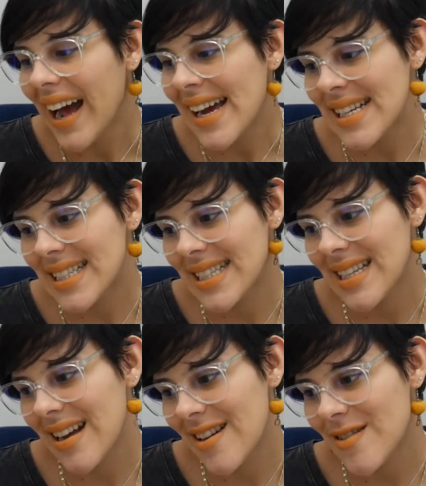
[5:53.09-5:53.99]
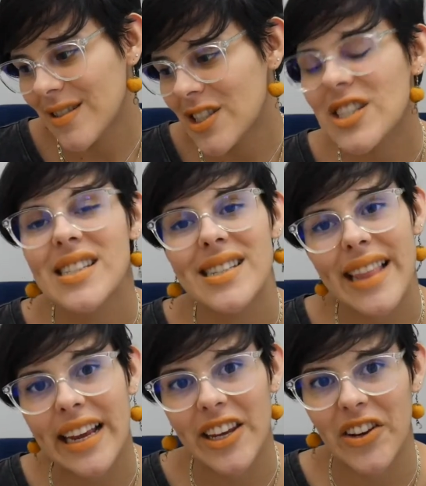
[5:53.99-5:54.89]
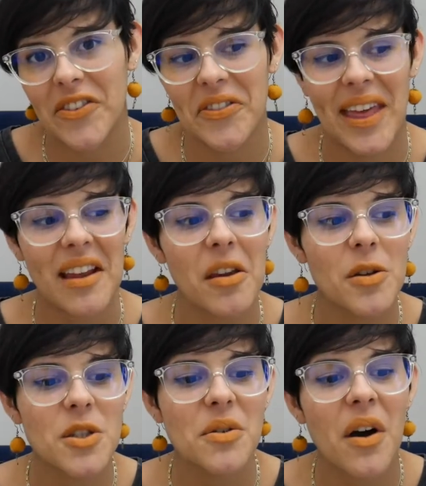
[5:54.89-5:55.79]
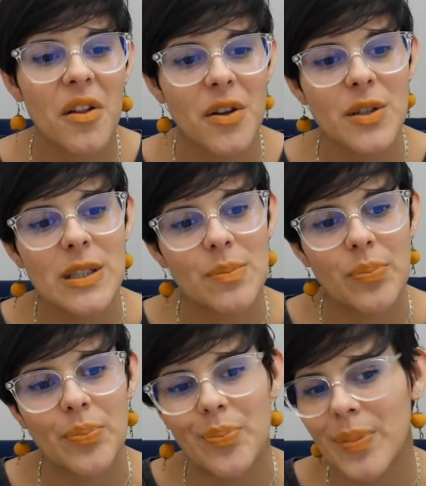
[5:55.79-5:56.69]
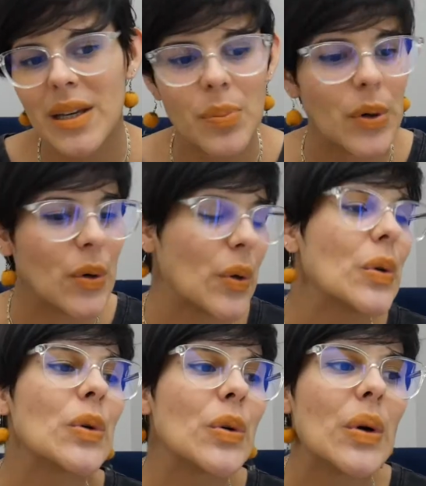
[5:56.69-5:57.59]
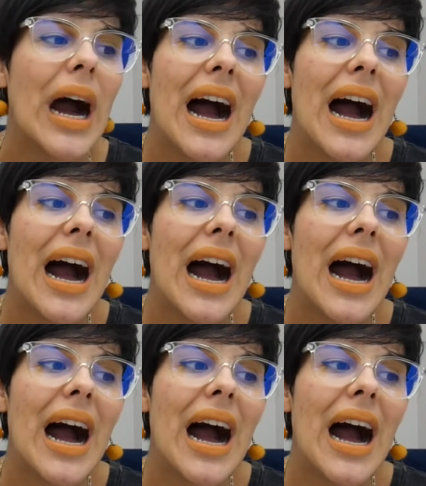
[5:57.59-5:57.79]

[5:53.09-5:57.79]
It's just thank you to all those people who